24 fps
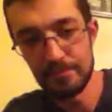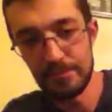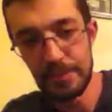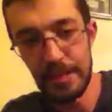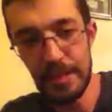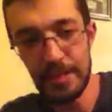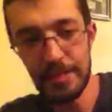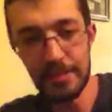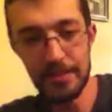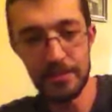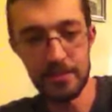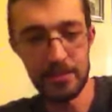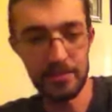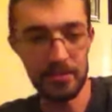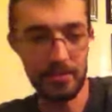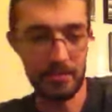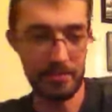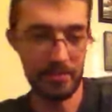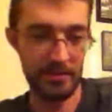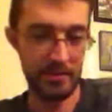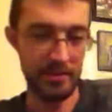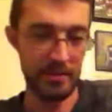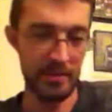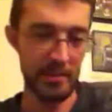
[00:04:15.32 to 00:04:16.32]
how
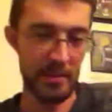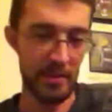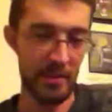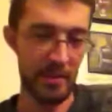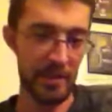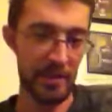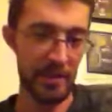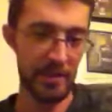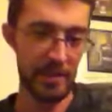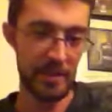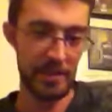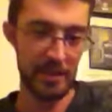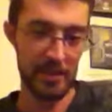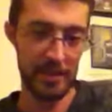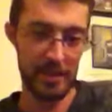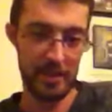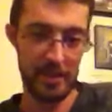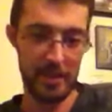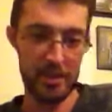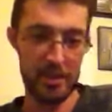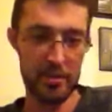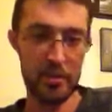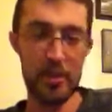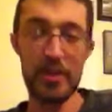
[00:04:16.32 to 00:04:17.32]

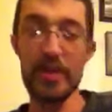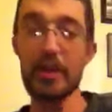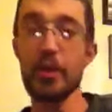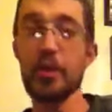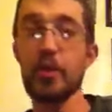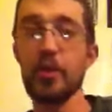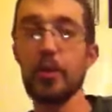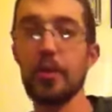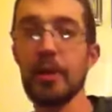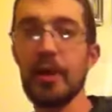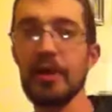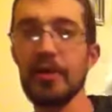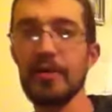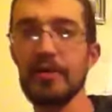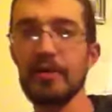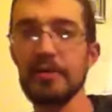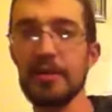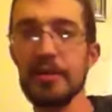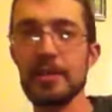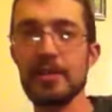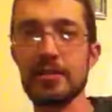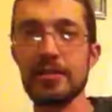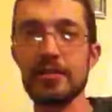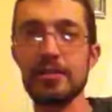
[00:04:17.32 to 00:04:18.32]
do I go
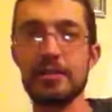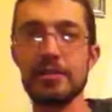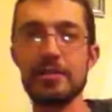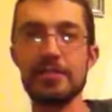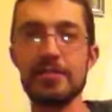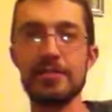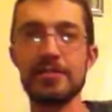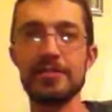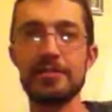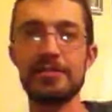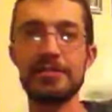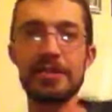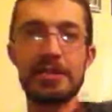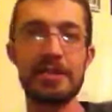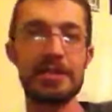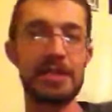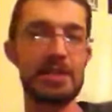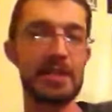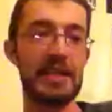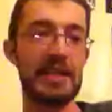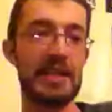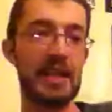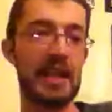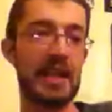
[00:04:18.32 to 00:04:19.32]
about
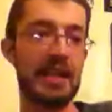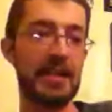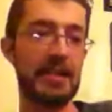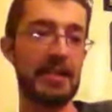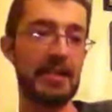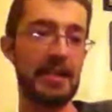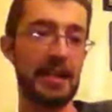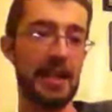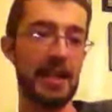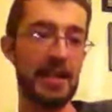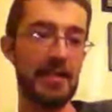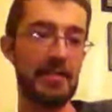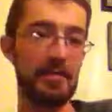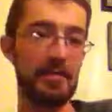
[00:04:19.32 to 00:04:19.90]
fixing that?